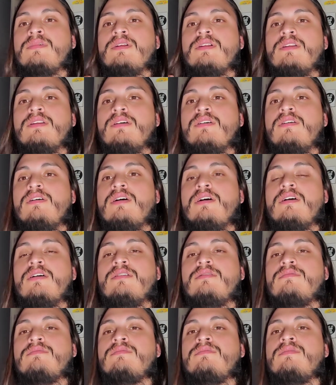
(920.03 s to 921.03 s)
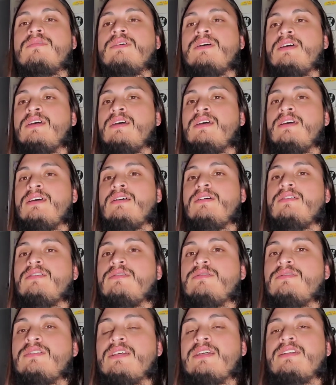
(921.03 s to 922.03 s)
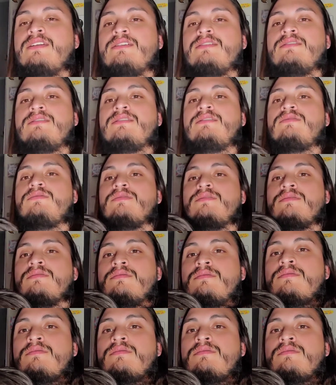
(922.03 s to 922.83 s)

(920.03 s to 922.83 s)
Little heart. Whose hand is this one?